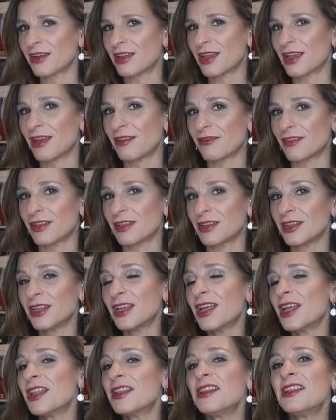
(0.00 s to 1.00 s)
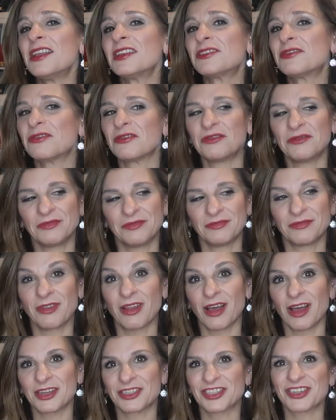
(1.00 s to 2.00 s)
I have a little
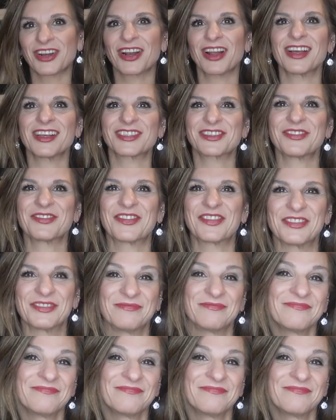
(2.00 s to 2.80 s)
large glass of